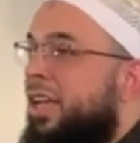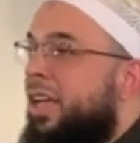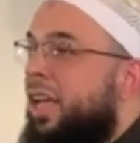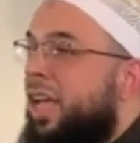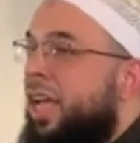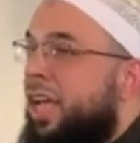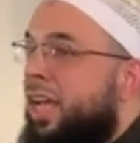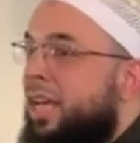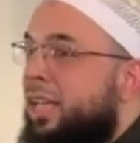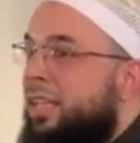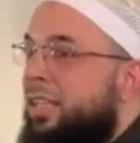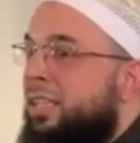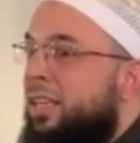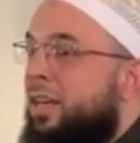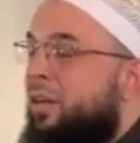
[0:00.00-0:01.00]

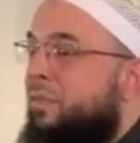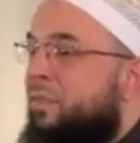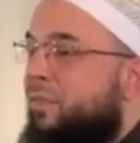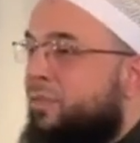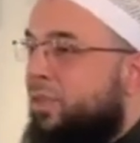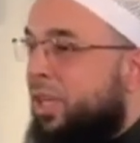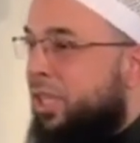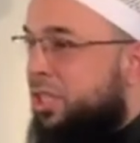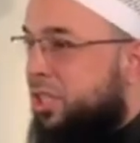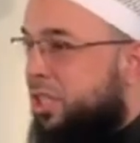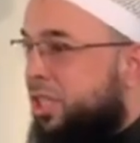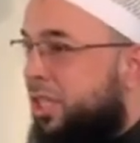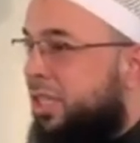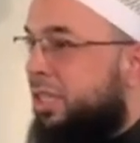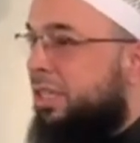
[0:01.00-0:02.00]
and
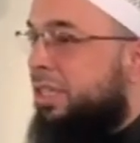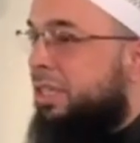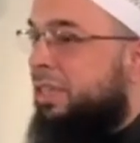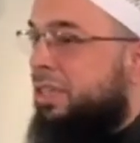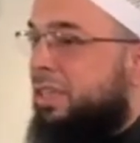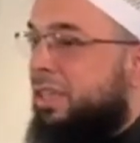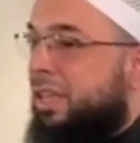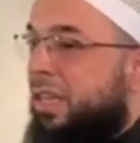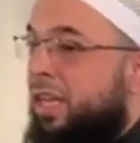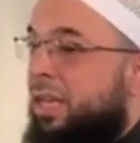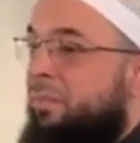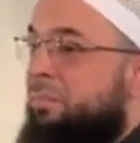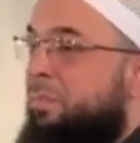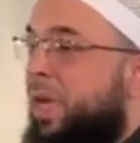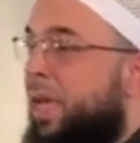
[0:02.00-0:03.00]
affliction
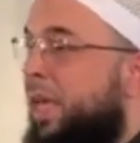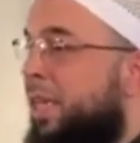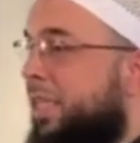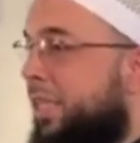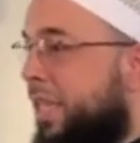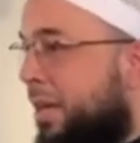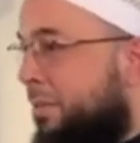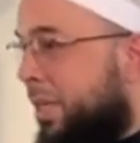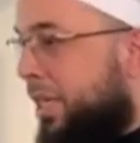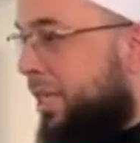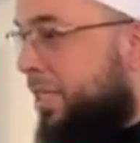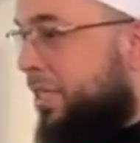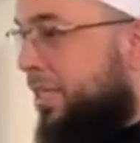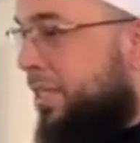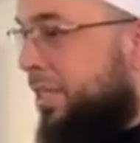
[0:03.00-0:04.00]
and
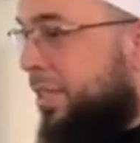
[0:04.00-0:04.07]
pandemics,